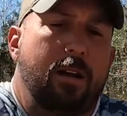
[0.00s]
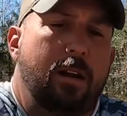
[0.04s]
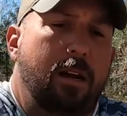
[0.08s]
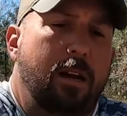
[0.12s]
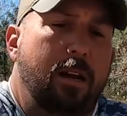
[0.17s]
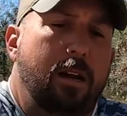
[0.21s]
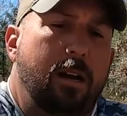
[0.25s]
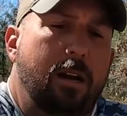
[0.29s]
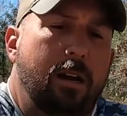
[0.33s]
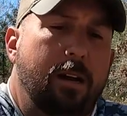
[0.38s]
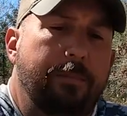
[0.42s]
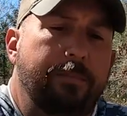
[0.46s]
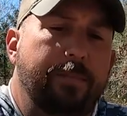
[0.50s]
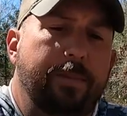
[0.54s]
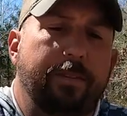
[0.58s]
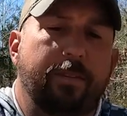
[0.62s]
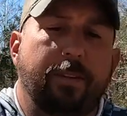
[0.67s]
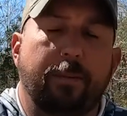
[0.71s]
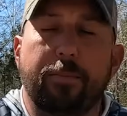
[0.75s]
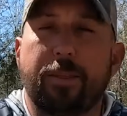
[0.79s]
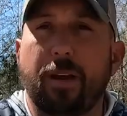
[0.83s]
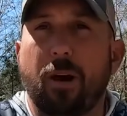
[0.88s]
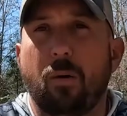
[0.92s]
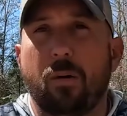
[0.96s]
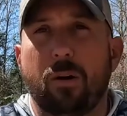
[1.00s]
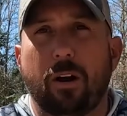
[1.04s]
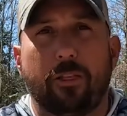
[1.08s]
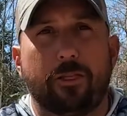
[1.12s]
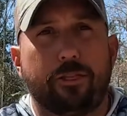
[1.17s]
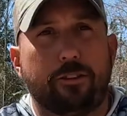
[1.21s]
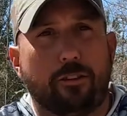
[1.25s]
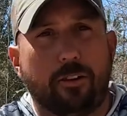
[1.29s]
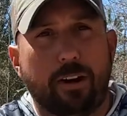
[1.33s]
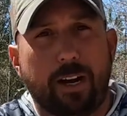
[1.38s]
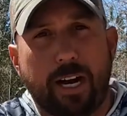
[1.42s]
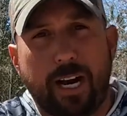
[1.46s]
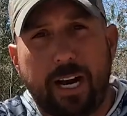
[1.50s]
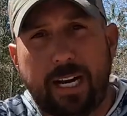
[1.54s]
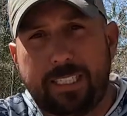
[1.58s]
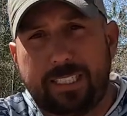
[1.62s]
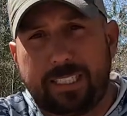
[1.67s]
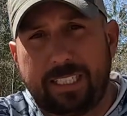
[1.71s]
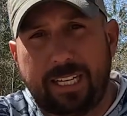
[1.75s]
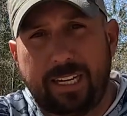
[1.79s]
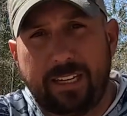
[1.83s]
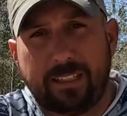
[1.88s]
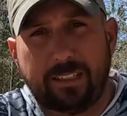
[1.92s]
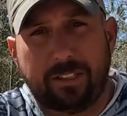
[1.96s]
if I'm throwing a
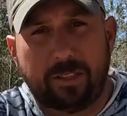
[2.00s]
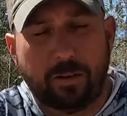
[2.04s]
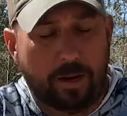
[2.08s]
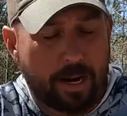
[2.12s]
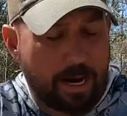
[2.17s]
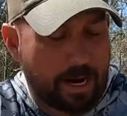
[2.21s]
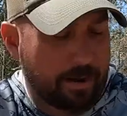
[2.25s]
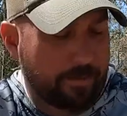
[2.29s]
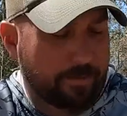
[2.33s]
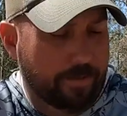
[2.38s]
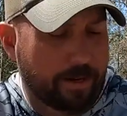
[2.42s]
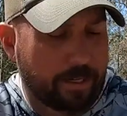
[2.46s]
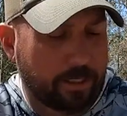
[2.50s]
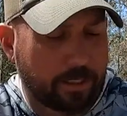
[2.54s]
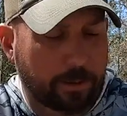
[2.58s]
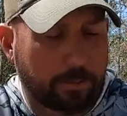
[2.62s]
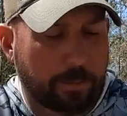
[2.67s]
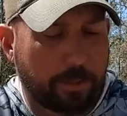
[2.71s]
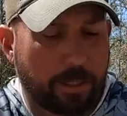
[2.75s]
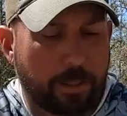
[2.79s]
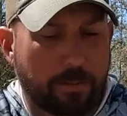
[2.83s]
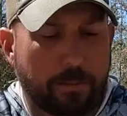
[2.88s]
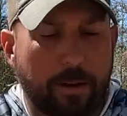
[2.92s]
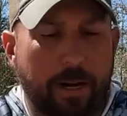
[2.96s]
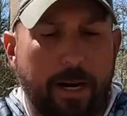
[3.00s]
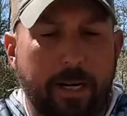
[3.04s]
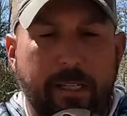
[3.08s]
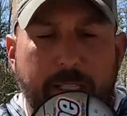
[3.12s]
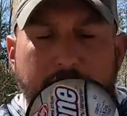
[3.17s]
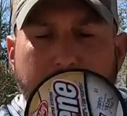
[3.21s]
3/8 ounce to a 1/2 ounce spinnerbait,